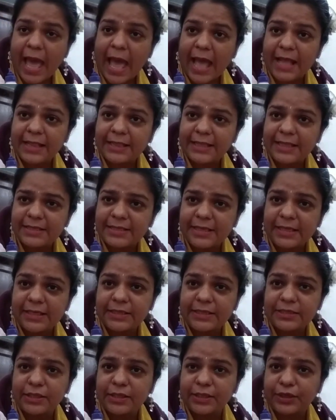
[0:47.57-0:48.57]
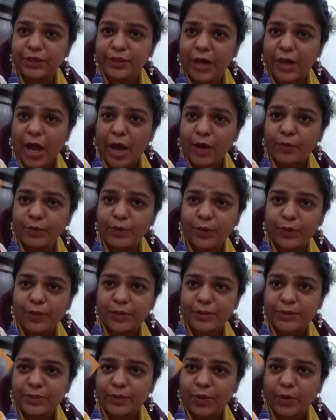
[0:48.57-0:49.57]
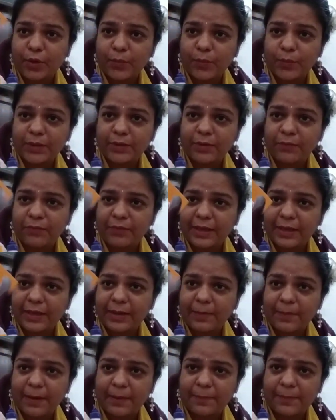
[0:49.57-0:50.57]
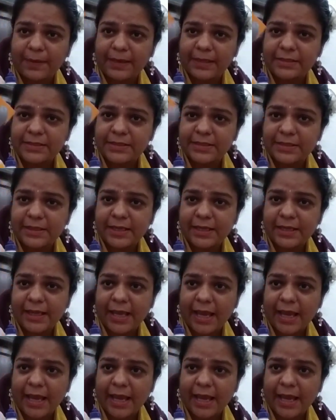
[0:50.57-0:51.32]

And there's a little crown also over the finger puppets.